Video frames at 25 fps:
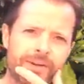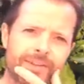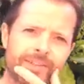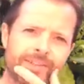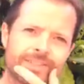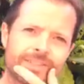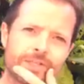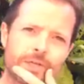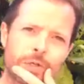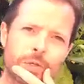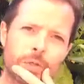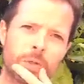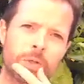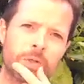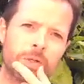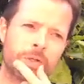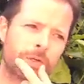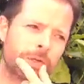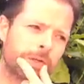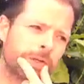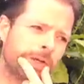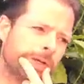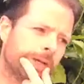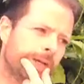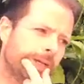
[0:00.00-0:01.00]
So
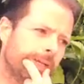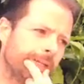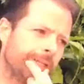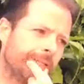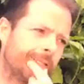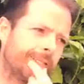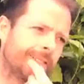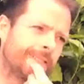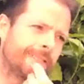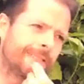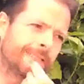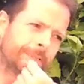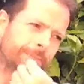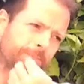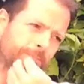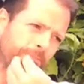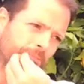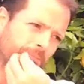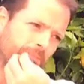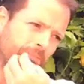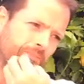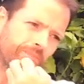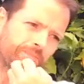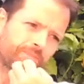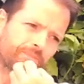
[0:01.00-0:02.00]
it's
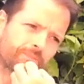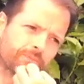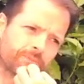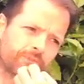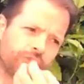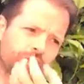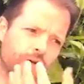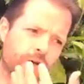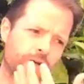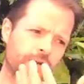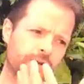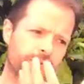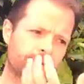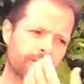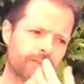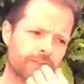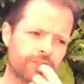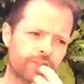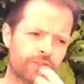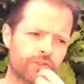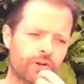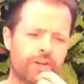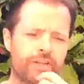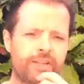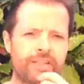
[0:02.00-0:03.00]

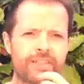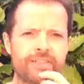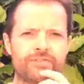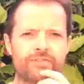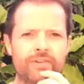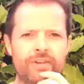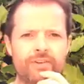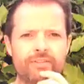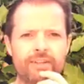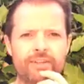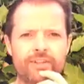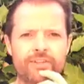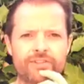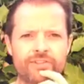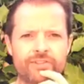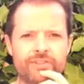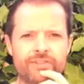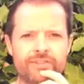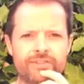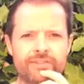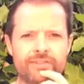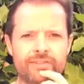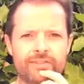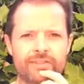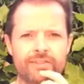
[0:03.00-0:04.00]
join this revolution.
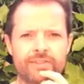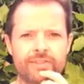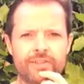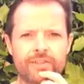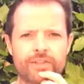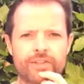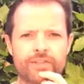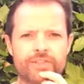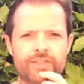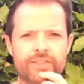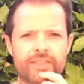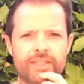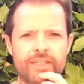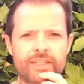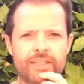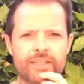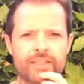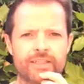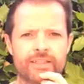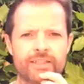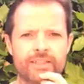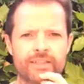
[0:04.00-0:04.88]
You can see it.